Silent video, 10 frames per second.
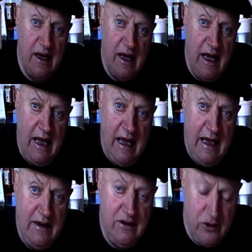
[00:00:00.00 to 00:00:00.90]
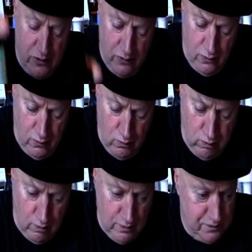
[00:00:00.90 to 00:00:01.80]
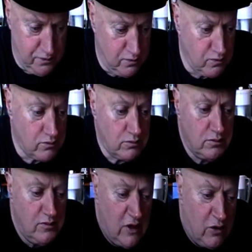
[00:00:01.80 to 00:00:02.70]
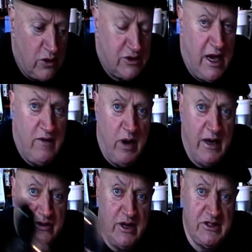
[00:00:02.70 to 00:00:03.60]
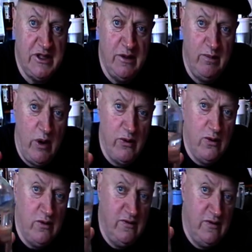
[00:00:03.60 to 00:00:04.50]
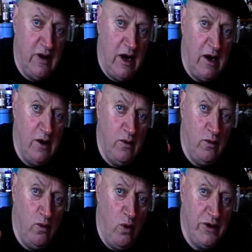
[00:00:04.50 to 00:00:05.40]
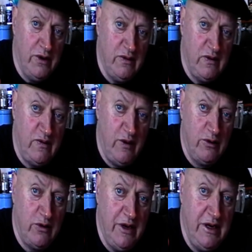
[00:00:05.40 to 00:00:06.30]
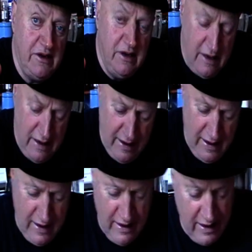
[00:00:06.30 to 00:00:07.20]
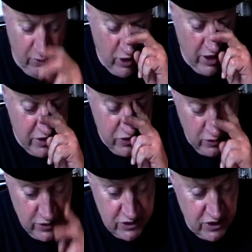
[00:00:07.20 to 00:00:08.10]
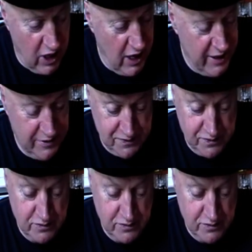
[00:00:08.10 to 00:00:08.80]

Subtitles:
And of course I have my trusty bottle of water with a filter in it, and what I do is I